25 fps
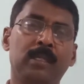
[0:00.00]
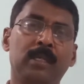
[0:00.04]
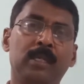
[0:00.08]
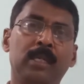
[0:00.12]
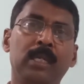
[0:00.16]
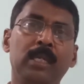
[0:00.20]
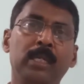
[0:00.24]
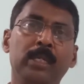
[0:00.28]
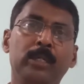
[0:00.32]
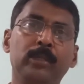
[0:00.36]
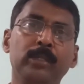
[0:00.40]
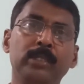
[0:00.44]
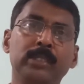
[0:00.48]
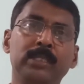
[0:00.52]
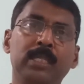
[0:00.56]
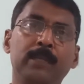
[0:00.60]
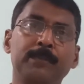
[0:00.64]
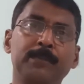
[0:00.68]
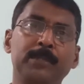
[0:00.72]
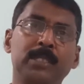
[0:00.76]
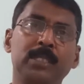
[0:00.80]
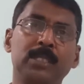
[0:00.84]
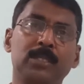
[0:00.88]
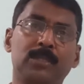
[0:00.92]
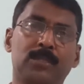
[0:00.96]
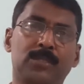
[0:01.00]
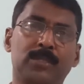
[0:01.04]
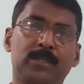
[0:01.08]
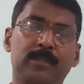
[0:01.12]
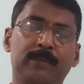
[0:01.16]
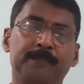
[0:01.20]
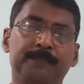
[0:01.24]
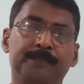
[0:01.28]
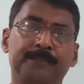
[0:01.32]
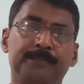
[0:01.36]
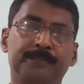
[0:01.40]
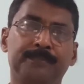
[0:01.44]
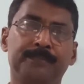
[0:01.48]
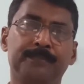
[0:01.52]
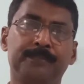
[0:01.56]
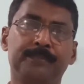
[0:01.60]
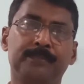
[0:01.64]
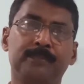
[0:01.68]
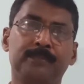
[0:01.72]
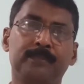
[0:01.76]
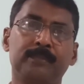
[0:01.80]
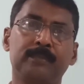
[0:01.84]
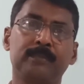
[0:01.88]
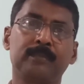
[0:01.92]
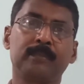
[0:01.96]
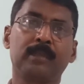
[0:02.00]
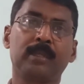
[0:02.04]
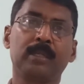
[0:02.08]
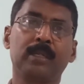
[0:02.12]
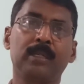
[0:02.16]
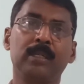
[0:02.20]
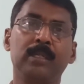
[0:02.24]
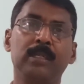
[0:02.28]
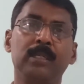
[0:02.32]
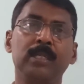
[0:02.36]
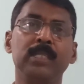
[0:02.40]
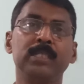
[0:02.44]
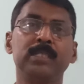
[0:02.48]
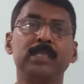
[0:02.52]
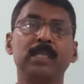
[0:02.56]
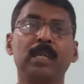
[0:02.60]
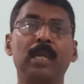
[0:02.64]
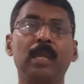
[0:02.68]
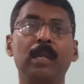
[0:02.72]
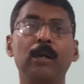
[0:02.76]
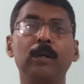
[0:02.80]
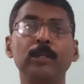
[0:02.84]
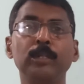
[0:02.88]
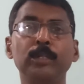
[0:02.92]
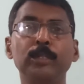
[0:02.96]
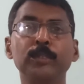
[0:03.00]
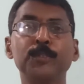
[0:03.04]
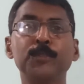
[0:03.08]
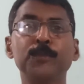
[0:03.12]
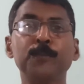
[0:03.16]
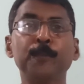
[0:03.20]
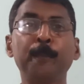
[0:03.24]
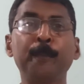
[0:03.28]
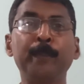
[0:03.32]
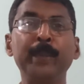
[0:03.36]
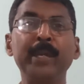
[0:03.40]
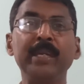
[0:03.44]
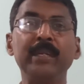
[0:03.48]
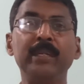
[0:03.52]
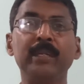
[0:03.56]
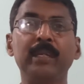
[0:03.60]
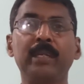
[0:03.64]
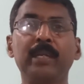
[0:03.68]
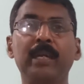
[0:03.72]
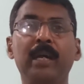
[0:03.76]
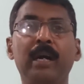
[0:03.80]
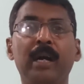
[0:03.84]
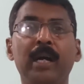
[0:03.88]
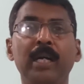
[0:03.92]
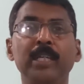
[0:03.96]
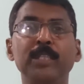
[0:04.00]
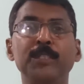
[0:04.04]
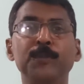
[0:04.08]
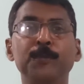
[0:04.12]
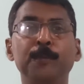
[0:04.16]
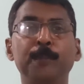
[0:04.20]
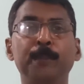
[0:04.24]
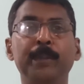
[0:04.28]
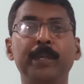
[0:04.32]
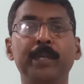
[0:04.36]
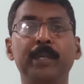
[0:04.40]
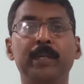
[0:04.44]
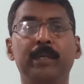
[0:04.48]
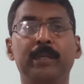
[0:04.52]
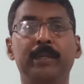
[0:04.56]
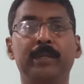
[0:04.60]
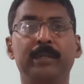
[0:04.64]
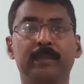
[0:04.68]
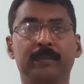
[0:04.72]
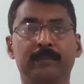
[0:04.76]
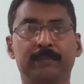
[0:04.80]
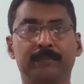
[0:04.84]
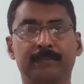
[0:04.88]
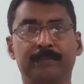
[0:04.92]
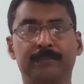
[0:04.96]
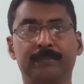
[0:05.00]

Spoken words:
a liquid substance is allowed to spin at a high speed.